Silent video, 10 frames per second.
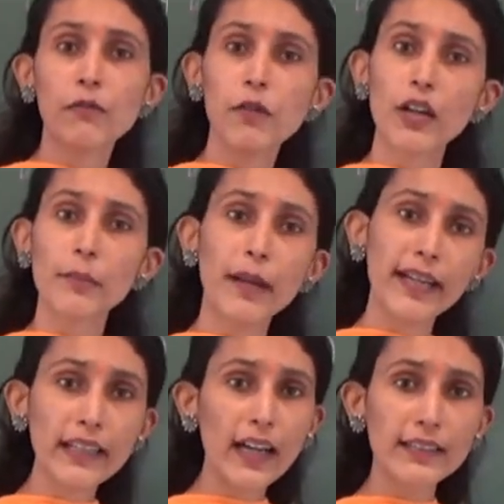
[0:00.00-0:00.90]
for
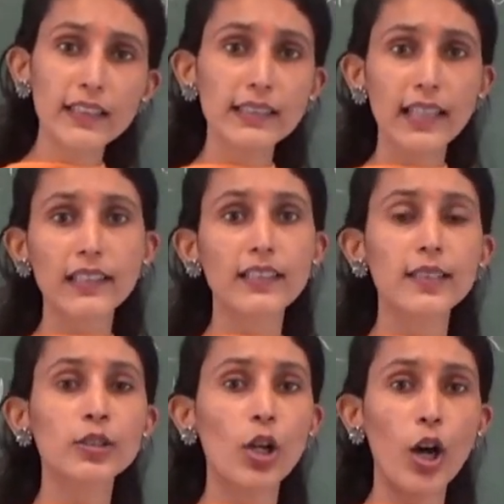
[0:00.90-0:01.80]
many other
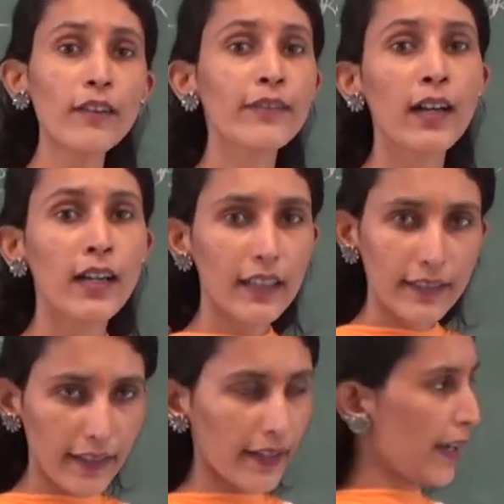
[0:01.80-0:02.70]
sectors
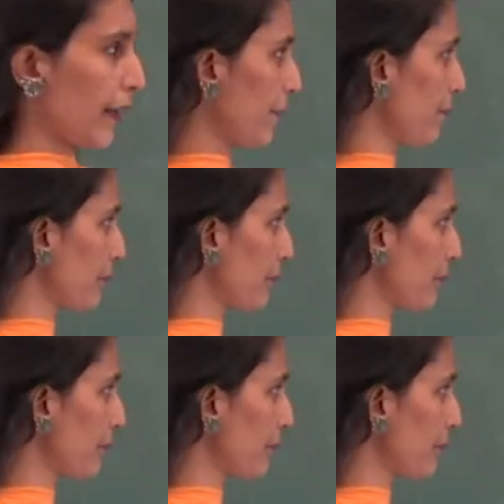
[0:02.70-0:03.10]
of trade.